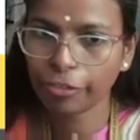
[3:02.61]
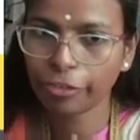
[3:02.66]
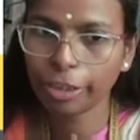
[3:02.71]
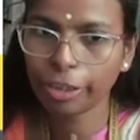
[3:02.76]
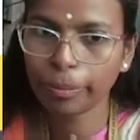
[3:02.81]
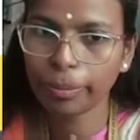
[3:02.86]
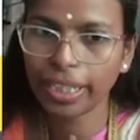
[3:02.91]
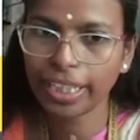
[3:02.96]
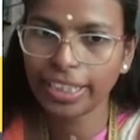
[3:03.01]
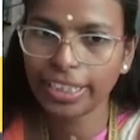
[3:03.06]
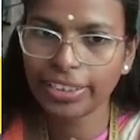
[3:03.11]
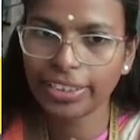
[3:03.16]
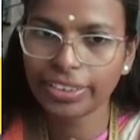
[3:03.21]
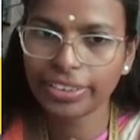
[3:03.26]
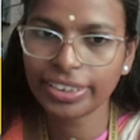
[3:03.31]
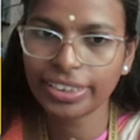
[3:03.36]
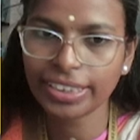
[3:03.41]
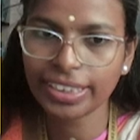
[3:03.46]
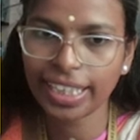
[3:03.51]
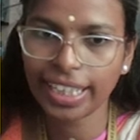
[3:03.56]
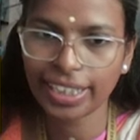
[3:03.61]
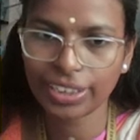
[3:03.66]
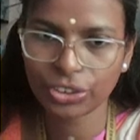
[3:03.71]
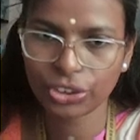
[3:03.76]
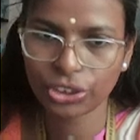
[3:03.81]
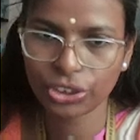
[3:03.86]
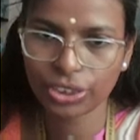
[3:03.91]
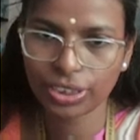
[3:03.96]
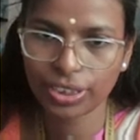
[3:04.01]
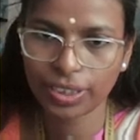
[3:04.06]
Feedback here is
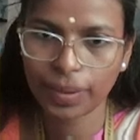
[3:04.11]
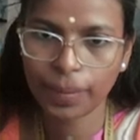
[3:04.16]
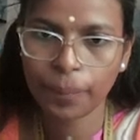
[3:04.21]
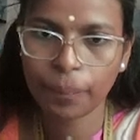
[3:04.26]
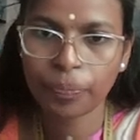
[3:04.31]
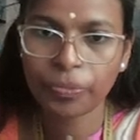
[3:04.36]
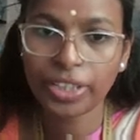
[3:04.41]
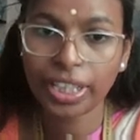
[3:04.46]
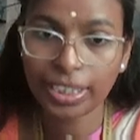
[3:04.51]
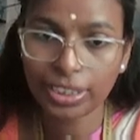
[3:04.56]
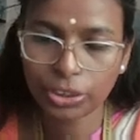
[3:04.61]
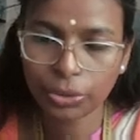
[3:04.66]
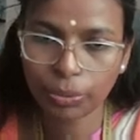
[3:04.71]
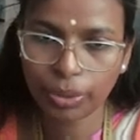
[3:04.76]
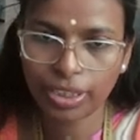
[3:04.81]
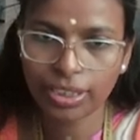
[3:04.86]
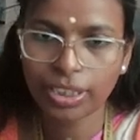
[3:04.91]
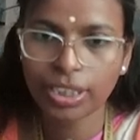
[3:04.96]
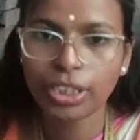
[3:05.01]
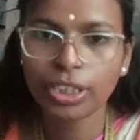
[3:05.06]
H1.